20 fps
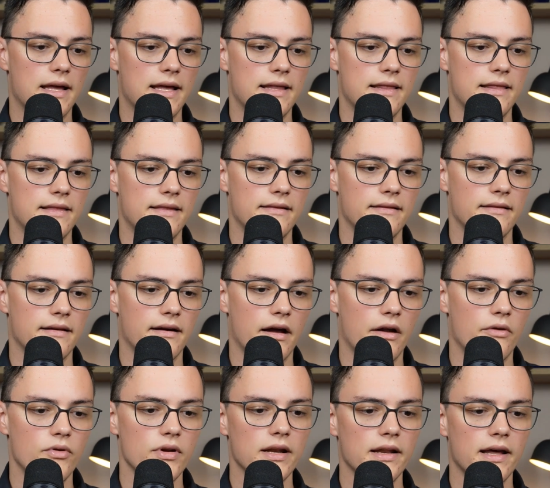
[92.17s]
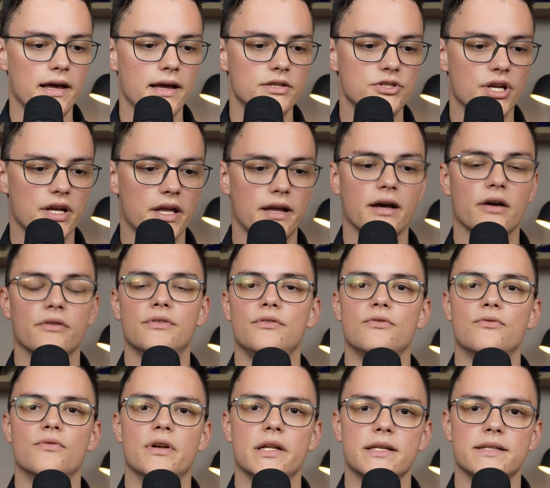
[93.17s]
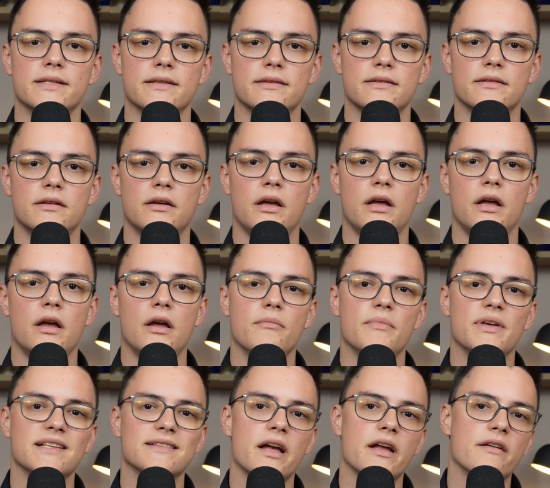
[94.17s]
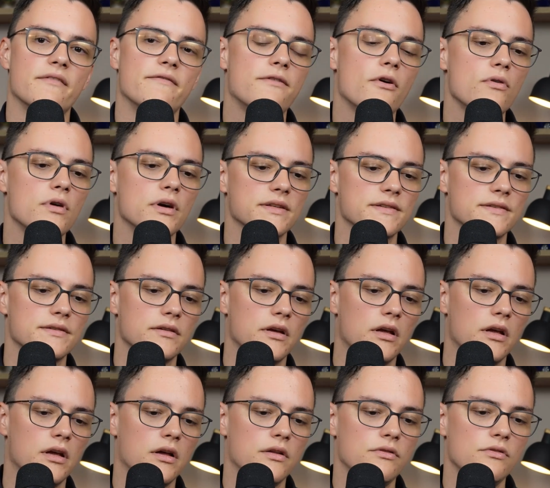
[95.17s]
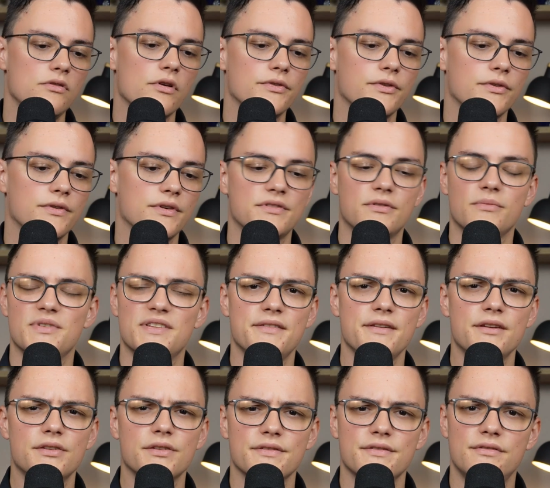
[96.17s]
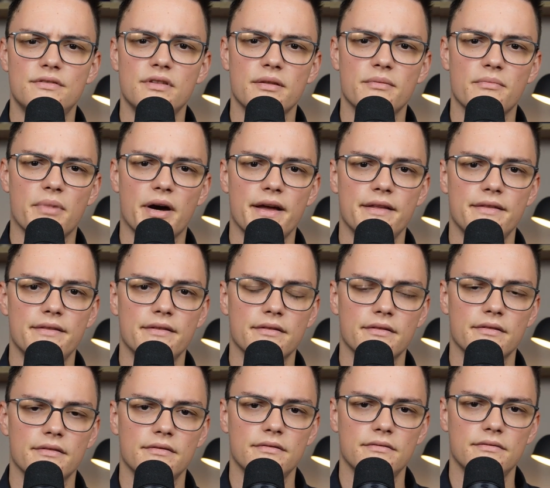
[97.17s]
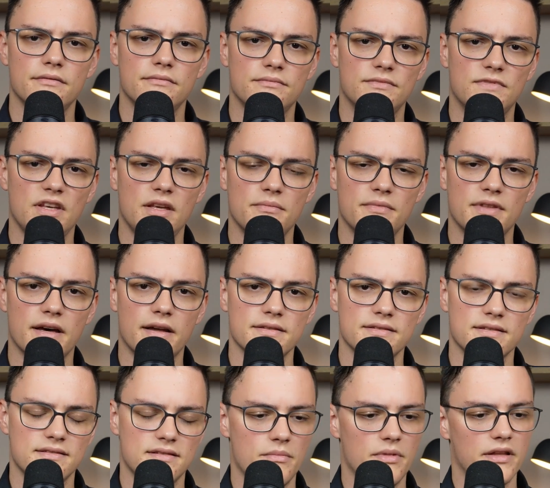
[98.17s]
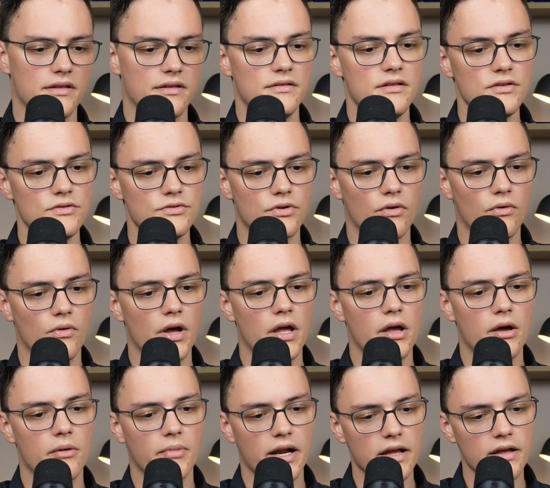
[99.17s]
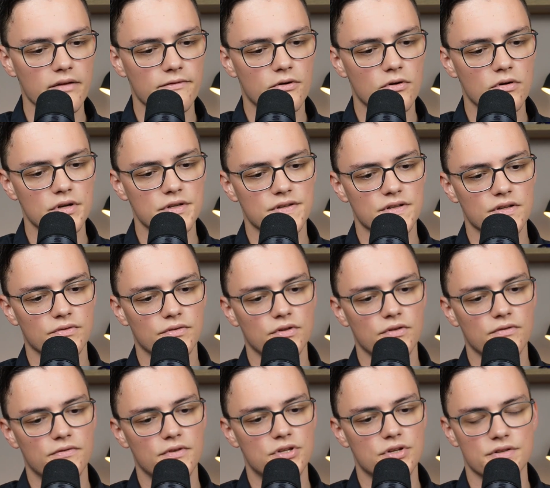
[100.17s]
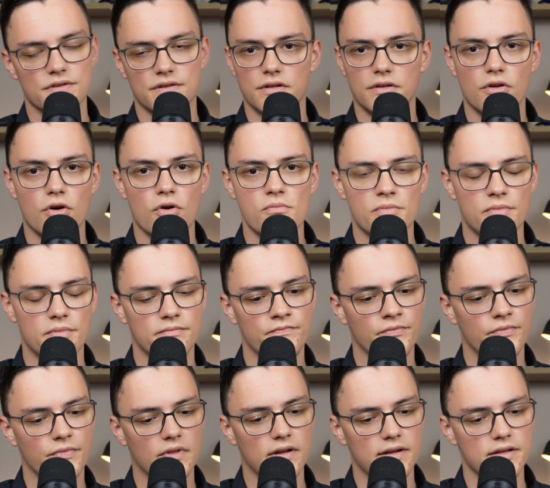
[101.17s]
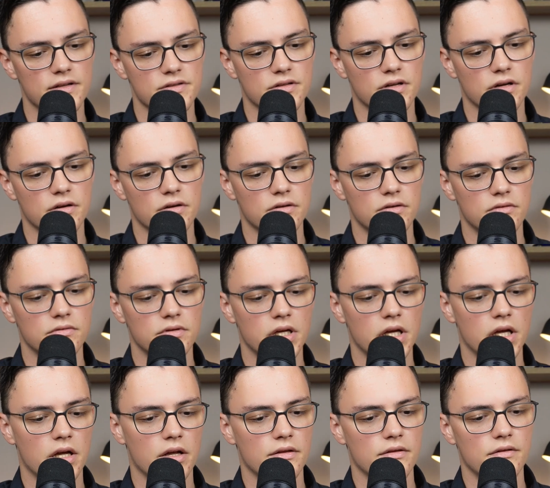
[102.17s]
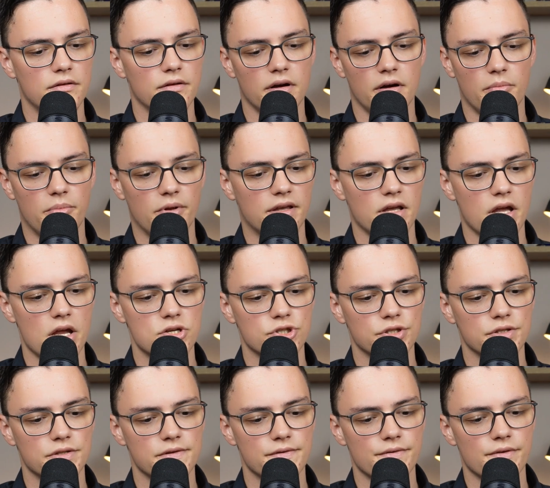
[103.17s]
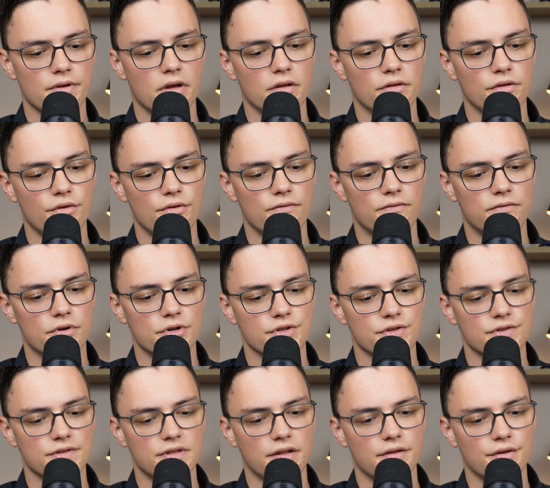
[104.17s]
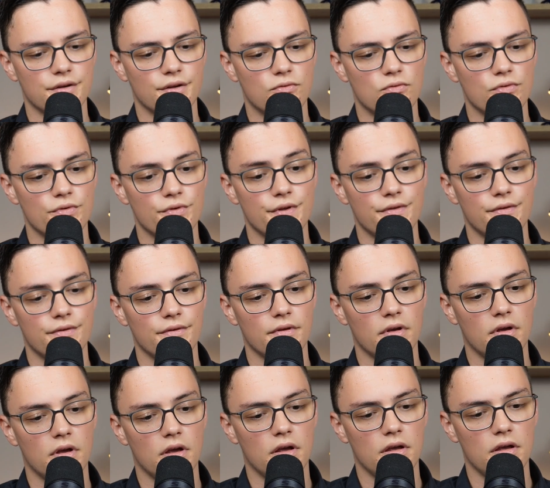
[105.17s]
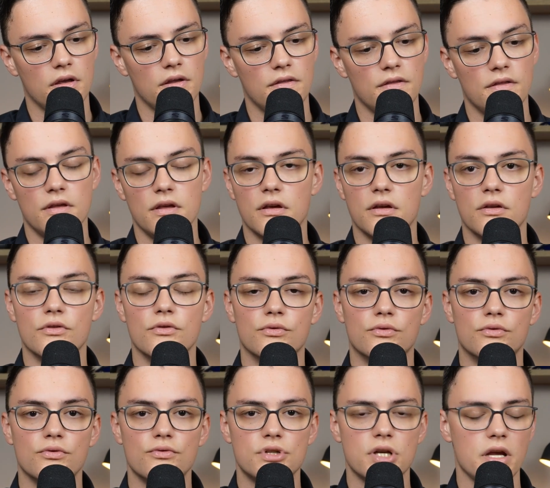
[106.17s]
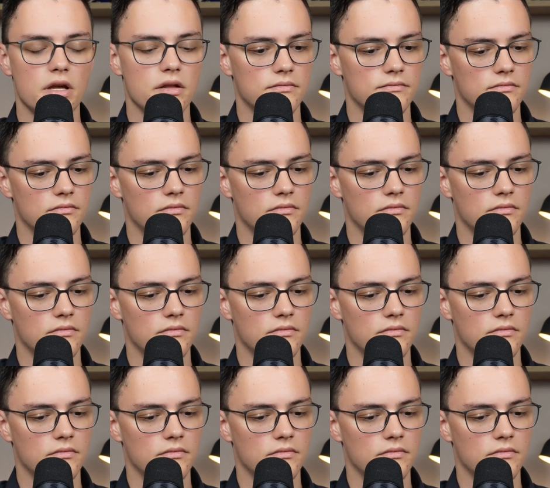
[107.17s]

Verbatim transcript: and I really like checking out the new releases because I can focus not on customizations done by the team that is assembling the distro, but I can focus on the new features in GNOME, the Linux kernel, the applications, the new versions that are included in the GNU toolchain.